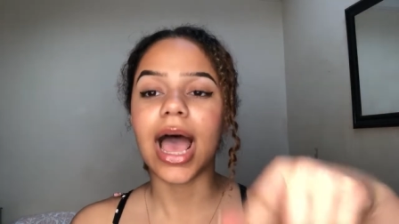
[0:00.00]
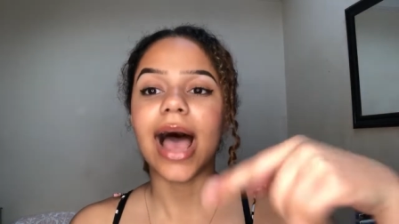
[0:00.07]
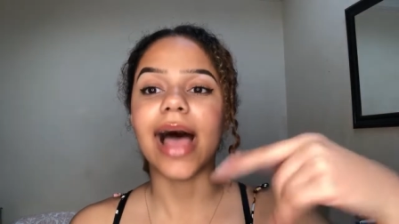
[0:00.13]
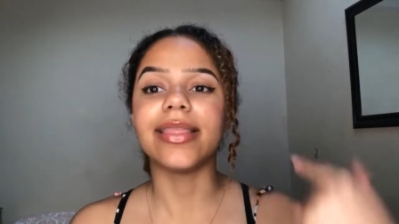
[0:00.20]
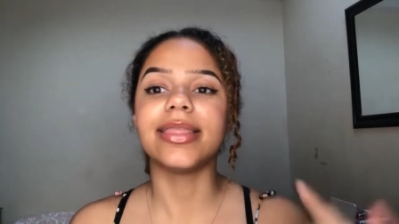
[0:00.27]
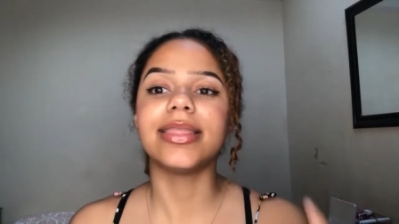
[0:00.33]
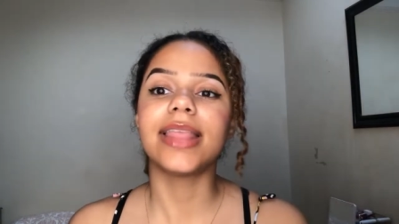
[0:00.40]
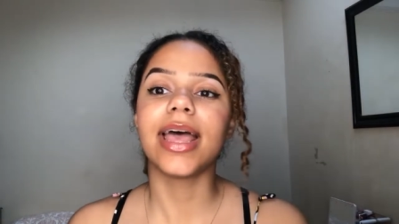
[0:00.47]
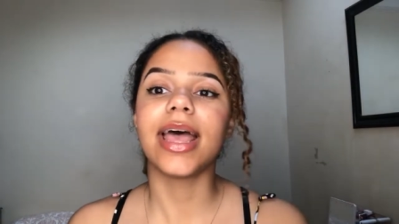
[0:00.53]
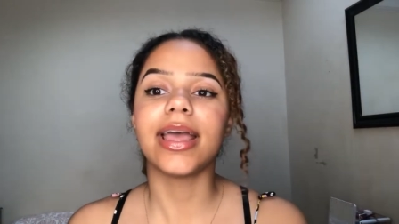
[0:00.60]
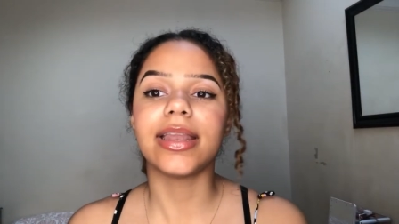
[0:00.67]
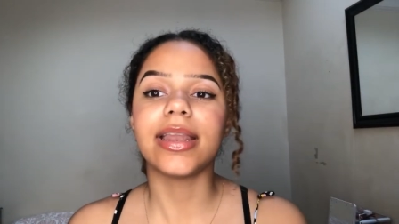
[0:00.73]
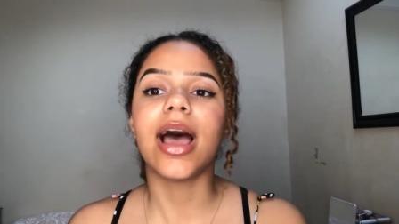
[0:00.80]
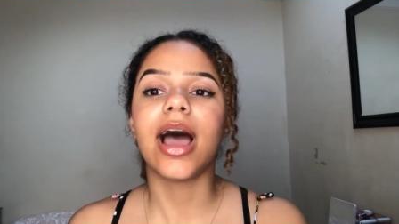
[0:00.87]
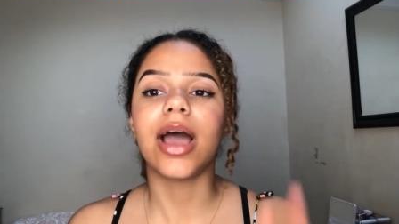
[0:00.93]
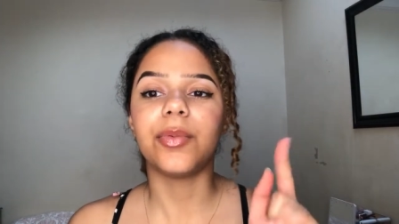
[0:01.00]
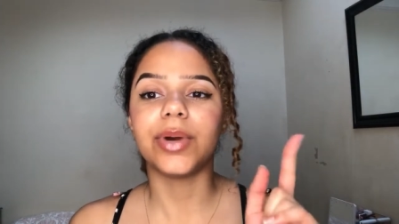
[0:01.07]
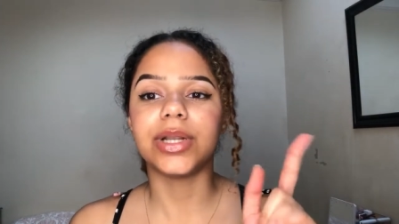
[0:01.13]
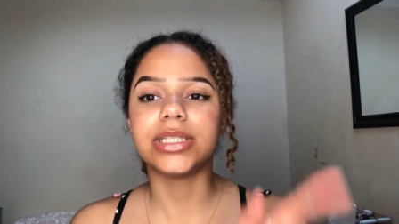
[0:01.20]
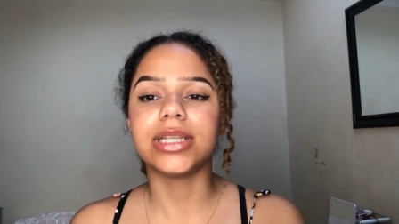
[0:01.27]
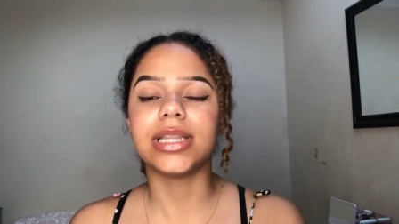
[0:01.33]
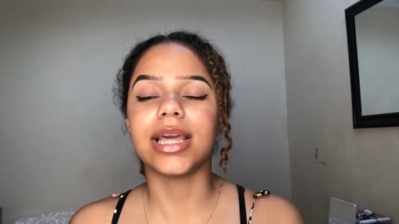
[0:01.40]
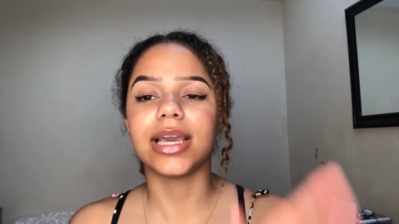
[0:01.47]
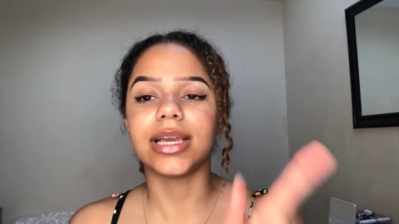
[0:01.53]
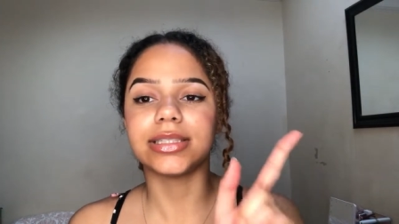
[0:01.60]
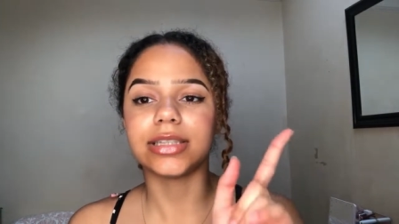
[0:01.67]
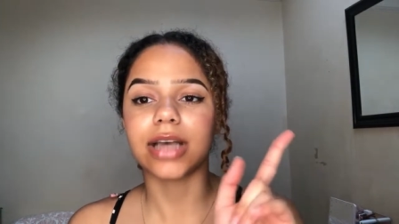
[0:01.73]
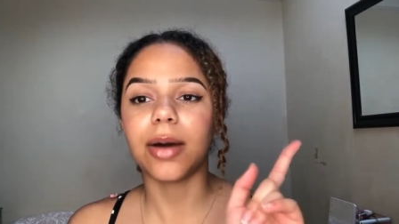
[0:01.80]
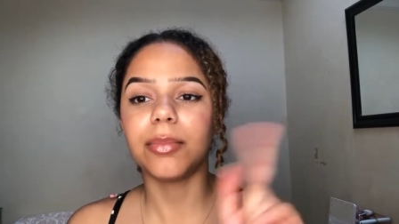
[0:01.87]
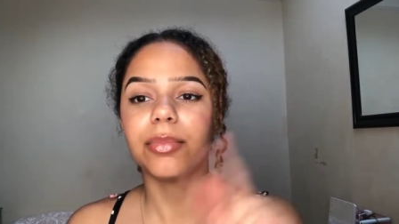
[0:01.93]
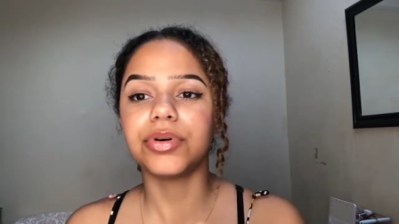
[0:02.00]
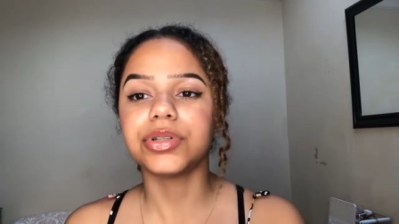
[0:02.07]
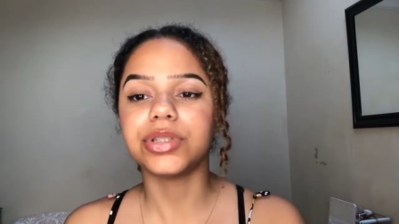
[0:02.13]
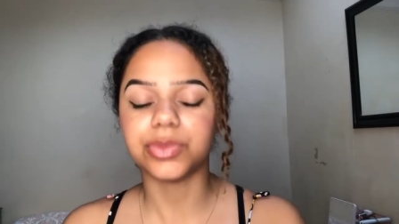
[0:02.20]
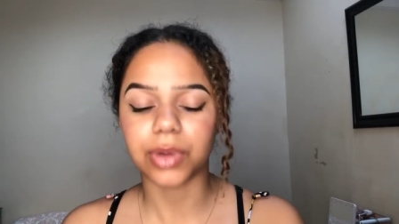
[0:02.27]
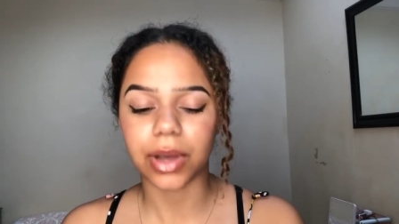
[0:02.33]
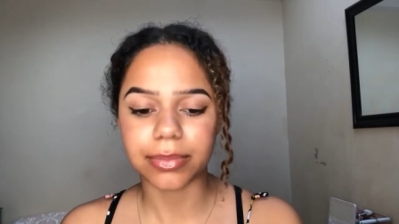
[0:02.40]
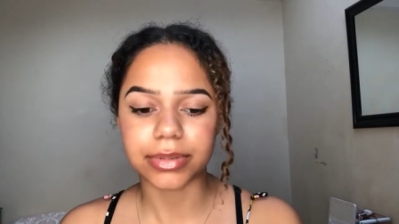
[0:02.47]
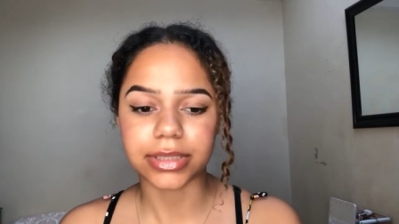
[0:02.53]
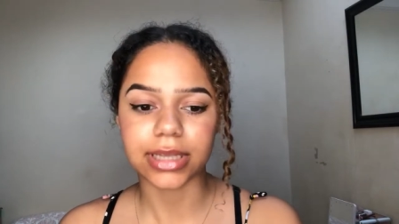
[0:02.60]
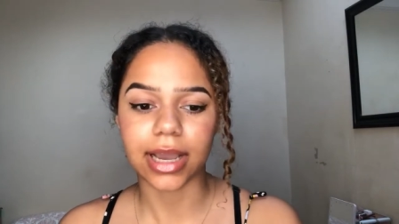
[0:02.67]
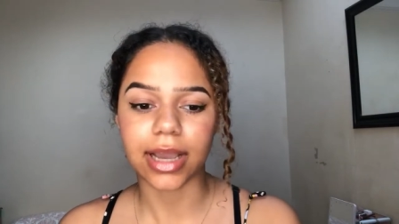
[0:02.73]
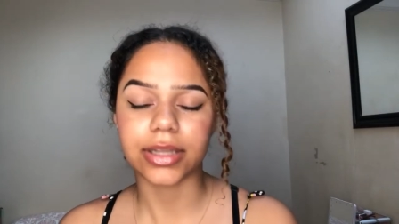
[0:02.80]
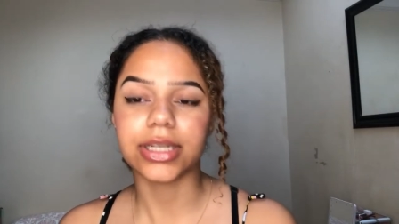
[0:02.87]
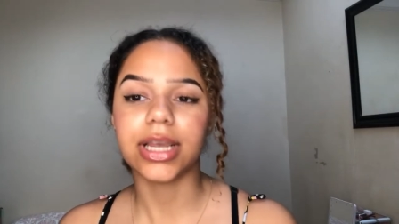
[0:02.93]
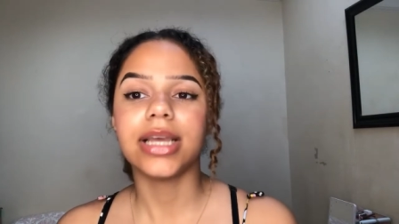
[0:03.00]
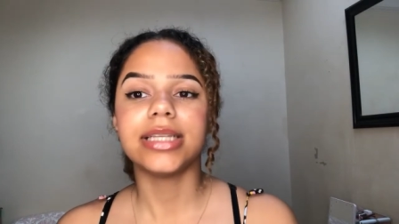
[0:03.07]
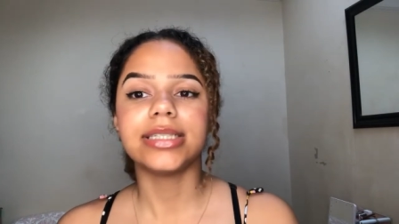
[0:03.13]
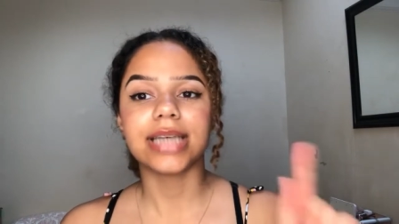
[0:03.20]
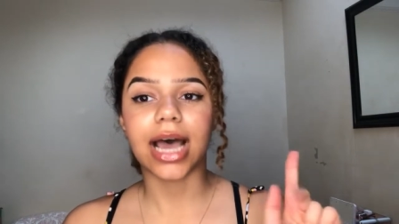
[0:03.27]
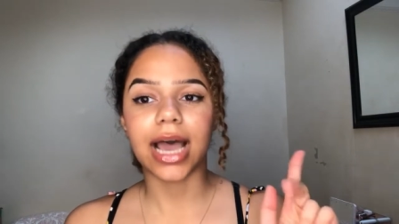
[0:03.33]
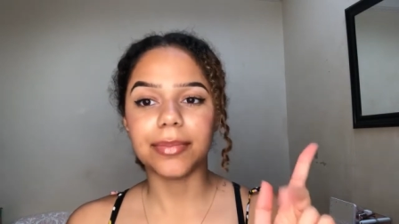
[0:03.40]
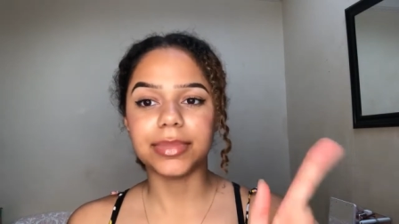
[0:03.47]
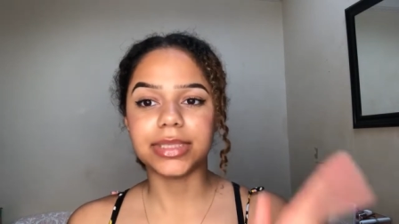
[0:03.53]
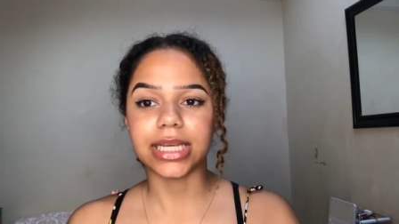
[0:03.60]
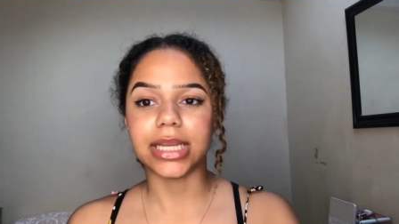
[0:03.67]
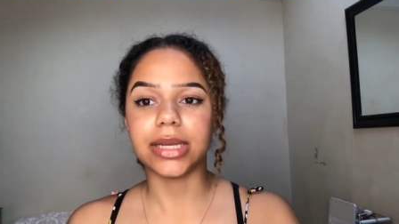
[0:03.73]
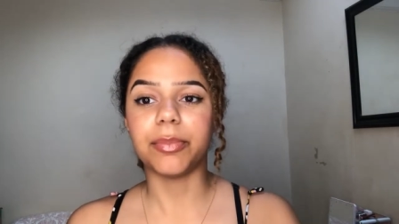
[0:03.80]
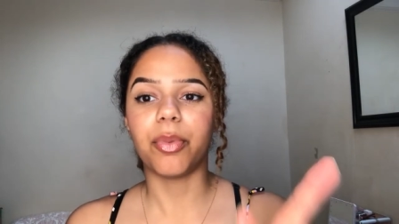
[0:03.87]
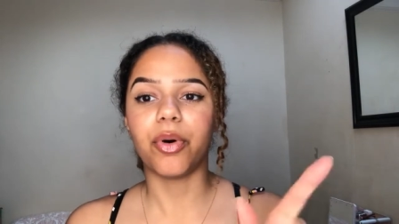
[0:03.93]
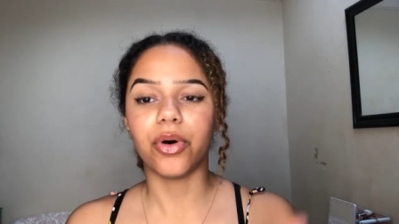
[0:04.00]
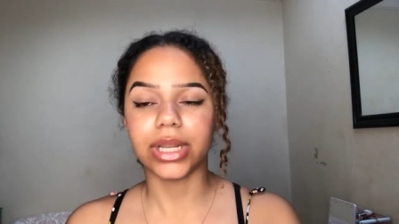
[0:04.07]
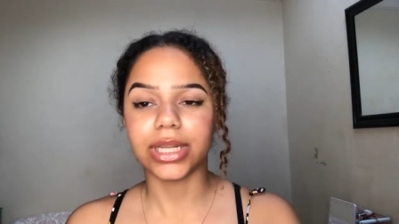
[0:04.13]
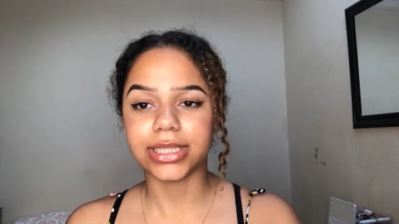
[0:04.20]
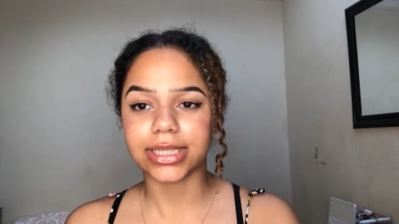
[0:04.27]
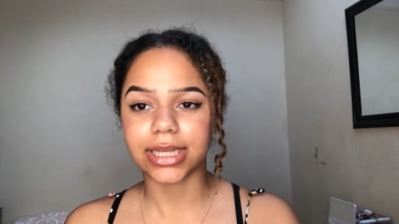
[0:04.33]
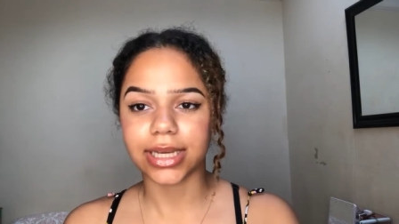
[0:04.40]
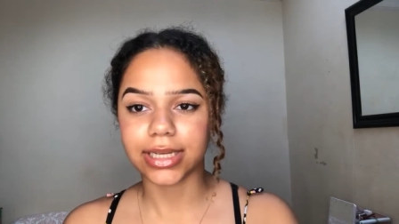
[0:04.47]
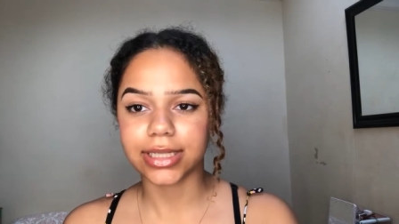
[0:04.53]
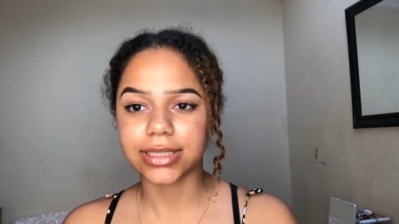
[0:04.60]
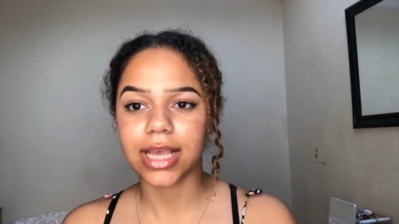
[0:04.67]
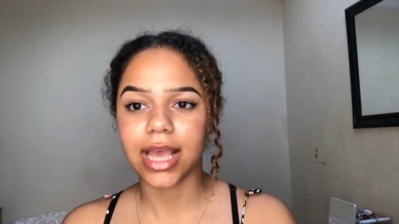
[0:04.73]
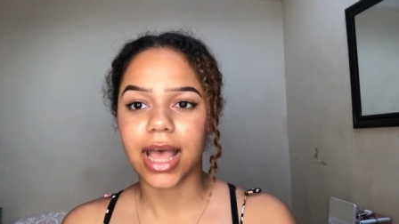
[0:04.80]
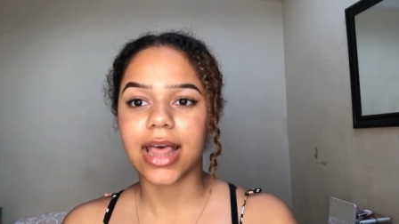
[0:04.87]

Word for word: and then I went to the exam board's website, typed in politics,